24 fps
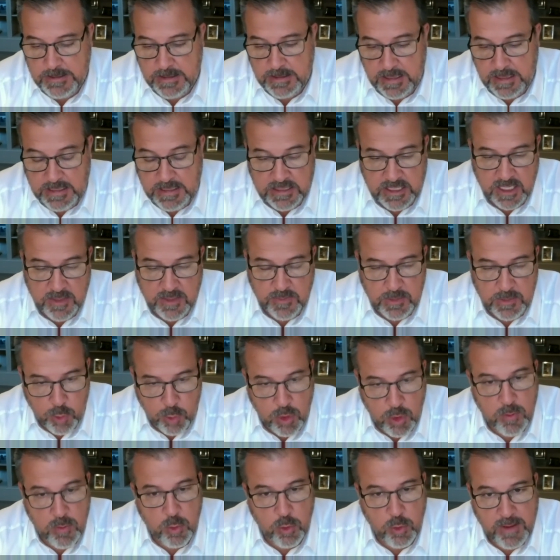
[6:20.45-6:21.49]
to be more
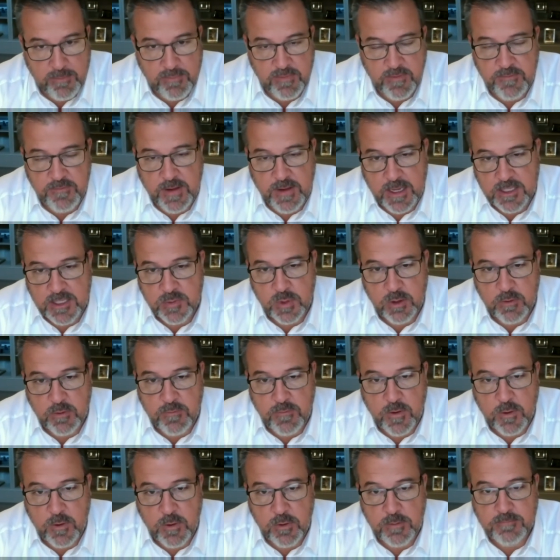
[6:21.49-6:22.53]
and more amplified as we go
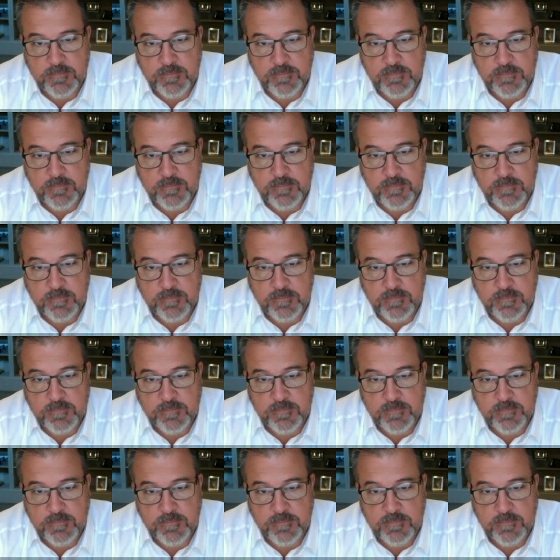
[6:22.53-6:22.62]
forward.